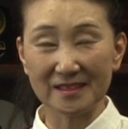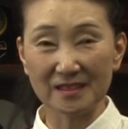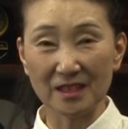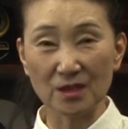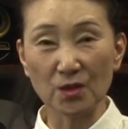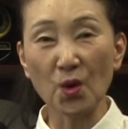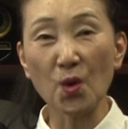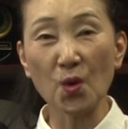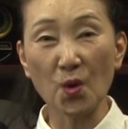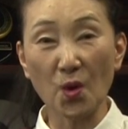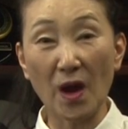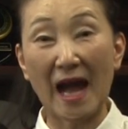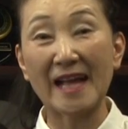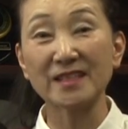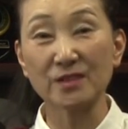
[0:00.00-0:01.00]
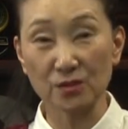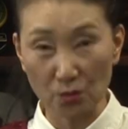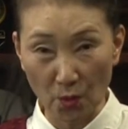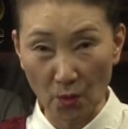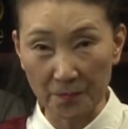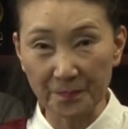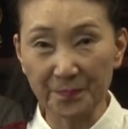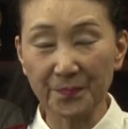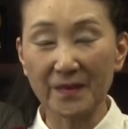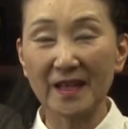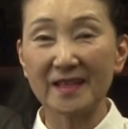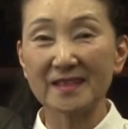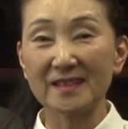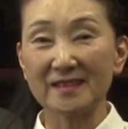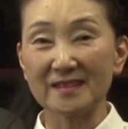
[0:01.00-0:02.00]
the local high school,
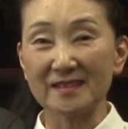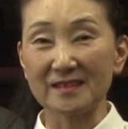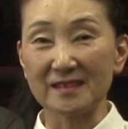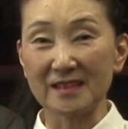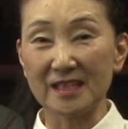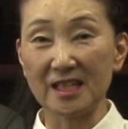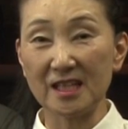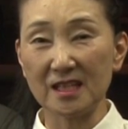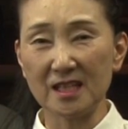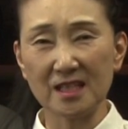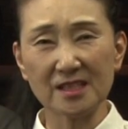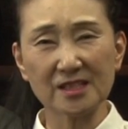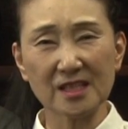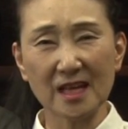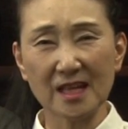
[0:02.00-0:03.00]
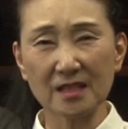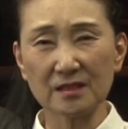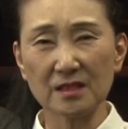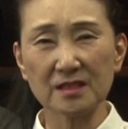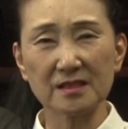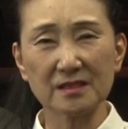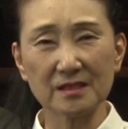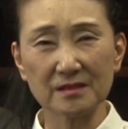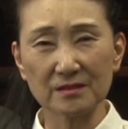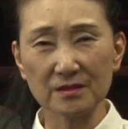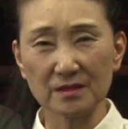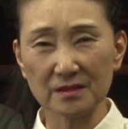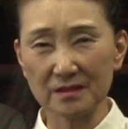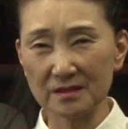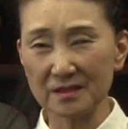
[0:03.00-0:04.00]
the Hisa, uh,
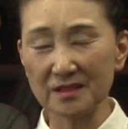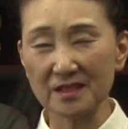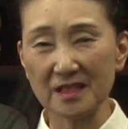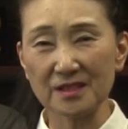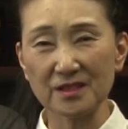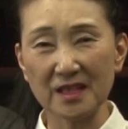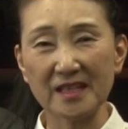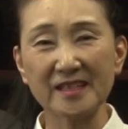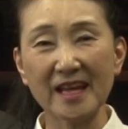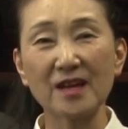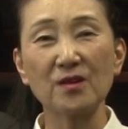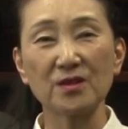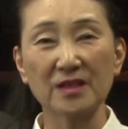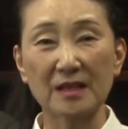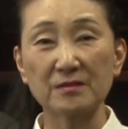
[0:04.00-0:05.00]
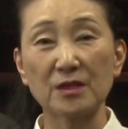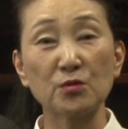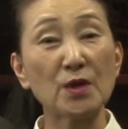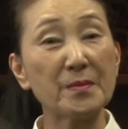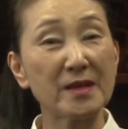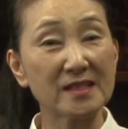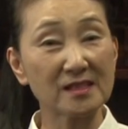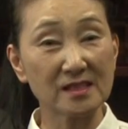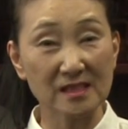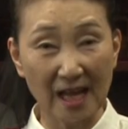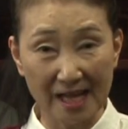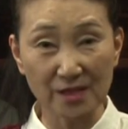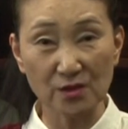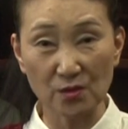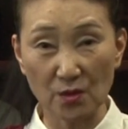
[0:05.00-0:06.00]
they're going to have the women's
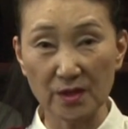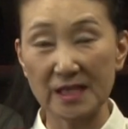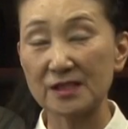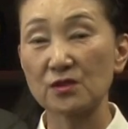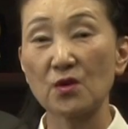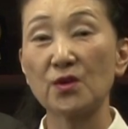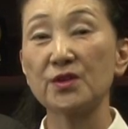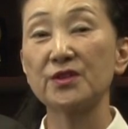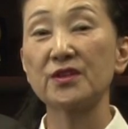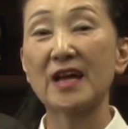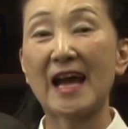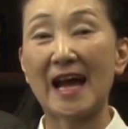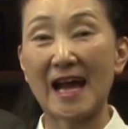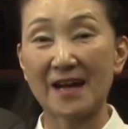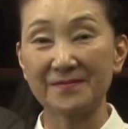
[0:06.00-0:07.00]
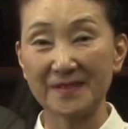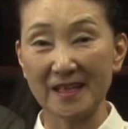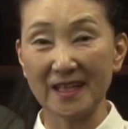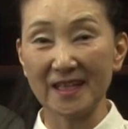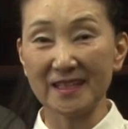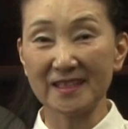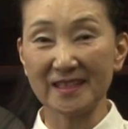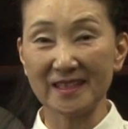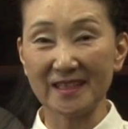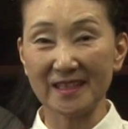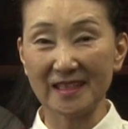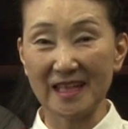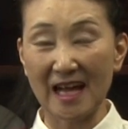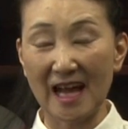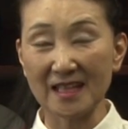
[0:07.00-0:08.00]
high school is going to have
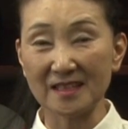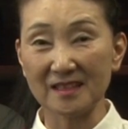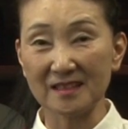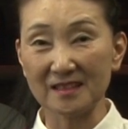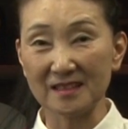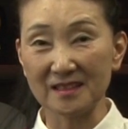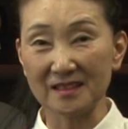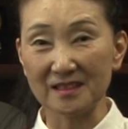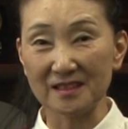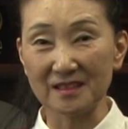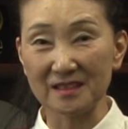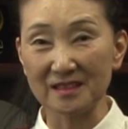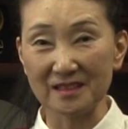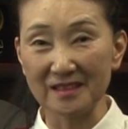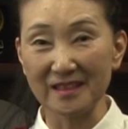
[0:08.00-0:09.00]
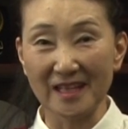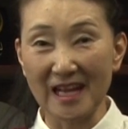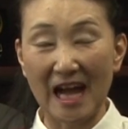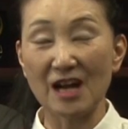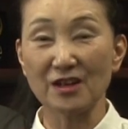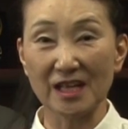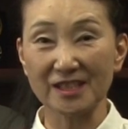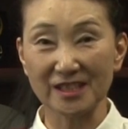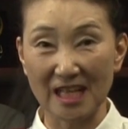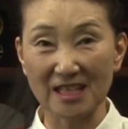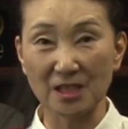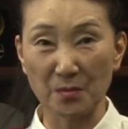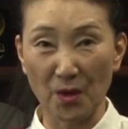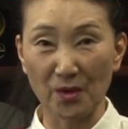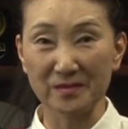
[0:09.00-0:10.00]
the at the Arkas
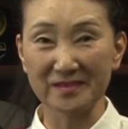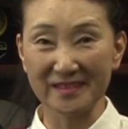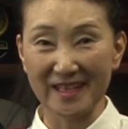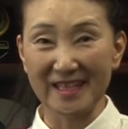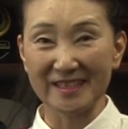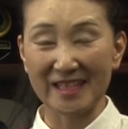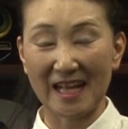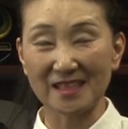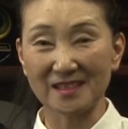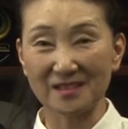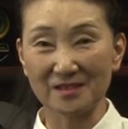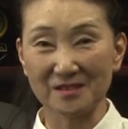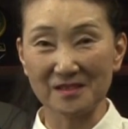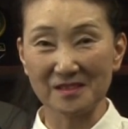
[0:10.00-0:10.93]
Sasebo. That's